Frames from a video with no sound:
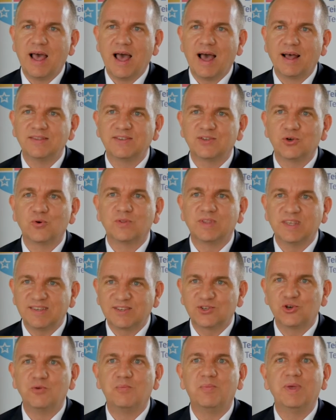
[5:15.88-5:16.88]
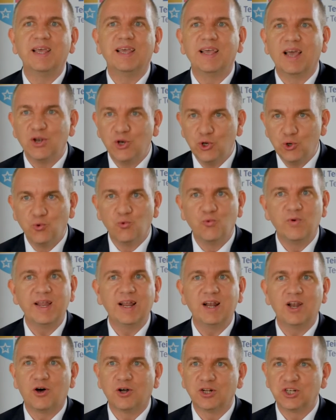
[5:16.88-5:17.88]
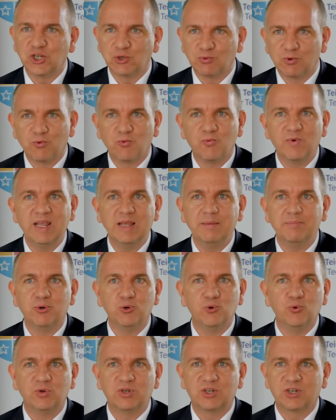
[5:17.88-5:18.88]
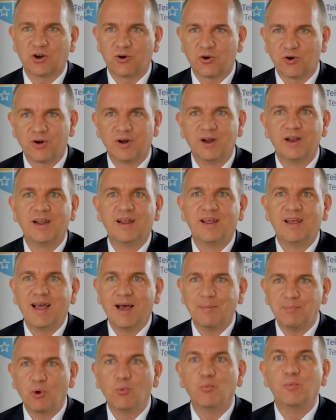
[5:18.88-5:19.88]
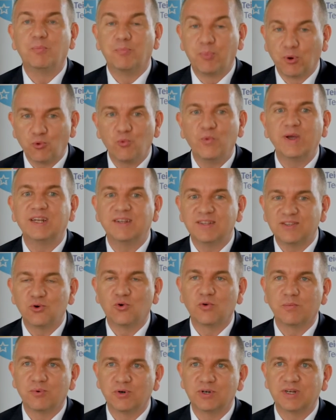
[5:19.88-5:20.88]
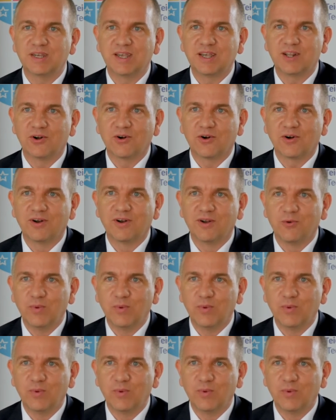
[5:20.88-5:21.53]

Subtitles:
And so this could be a new relaunch or a reboot, but with its own particular